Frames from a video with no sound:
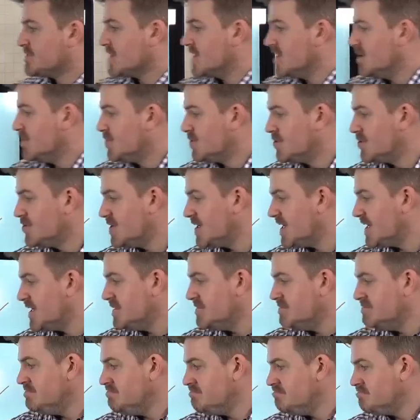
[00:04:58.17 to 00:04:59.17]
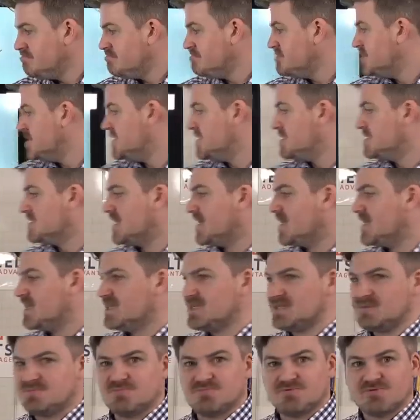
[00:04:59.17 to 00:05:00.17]
The blue line
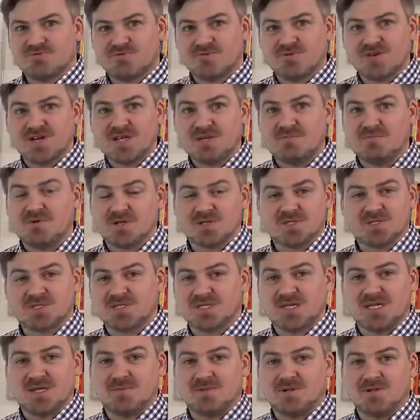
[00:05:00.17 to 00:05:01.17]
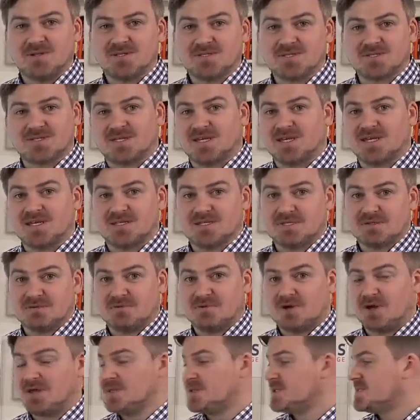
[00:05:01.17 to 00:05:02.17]
stays pretty much stable. It stays
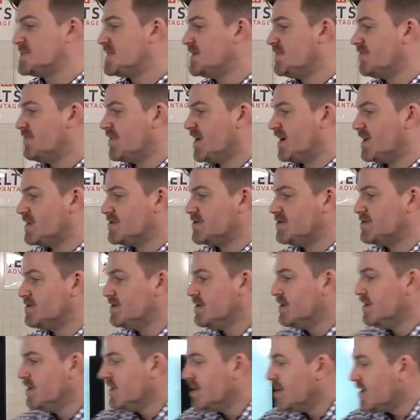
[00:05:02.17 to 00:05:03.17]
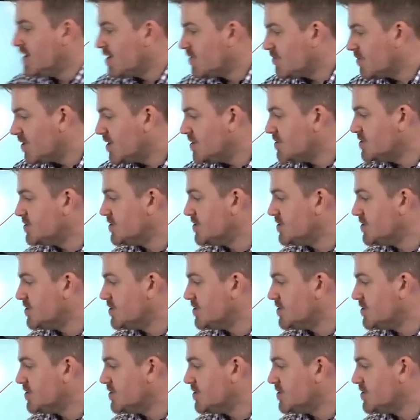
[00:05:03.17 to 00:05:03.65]
around the same value, around